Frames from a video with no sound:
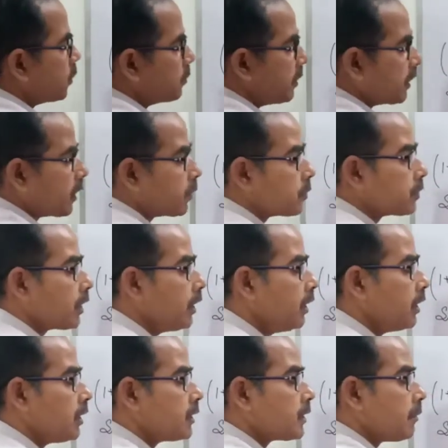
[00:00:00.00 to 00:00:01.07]
better to say,
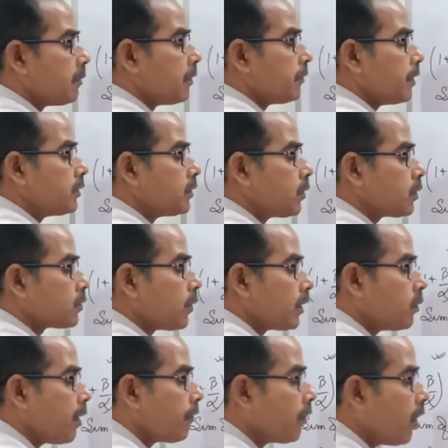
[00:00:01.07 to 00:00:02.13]
sum of the zeros, what you
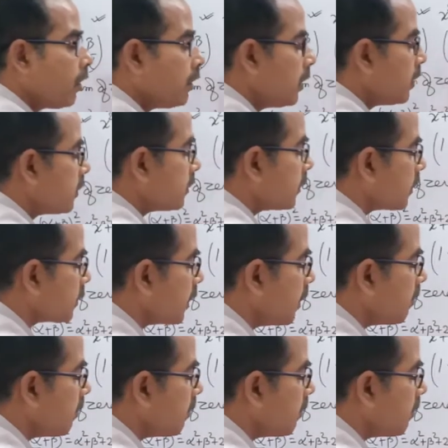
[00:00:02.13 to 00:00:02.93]
have got? 16